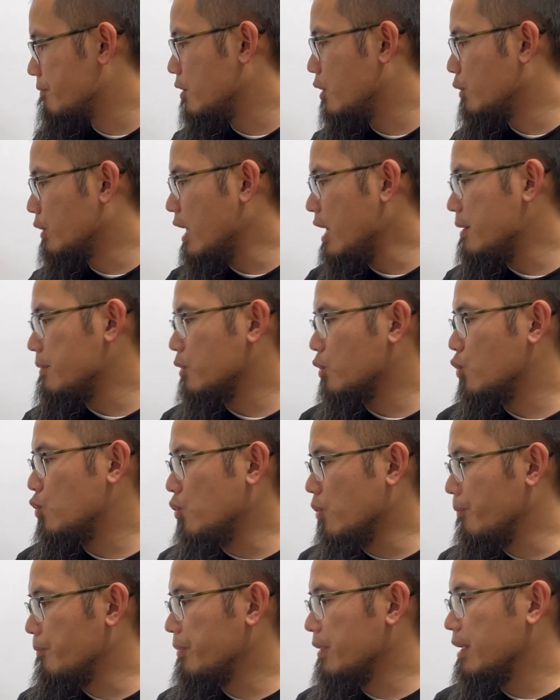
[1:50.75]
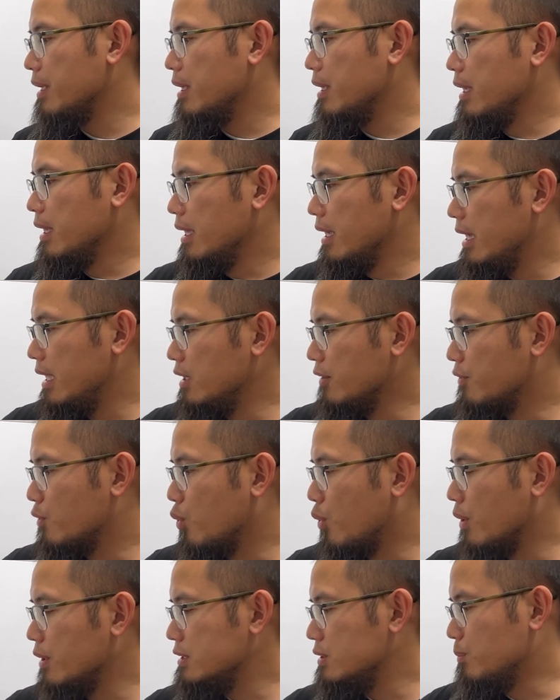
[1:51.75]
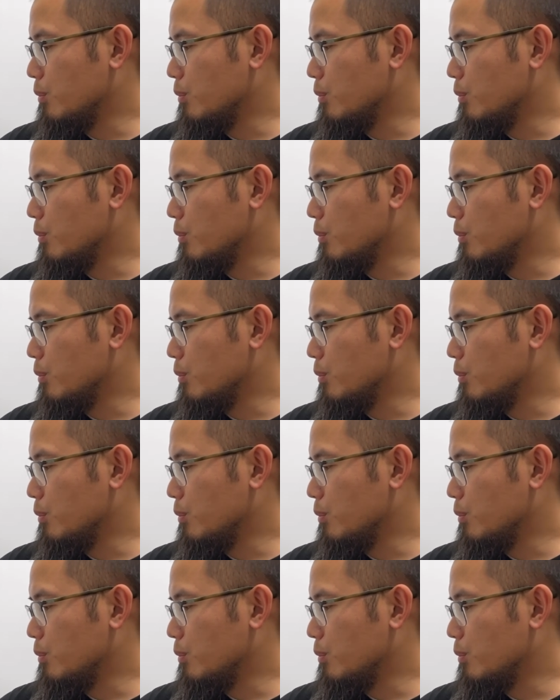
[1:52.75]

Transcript: Okay, cool. And of course,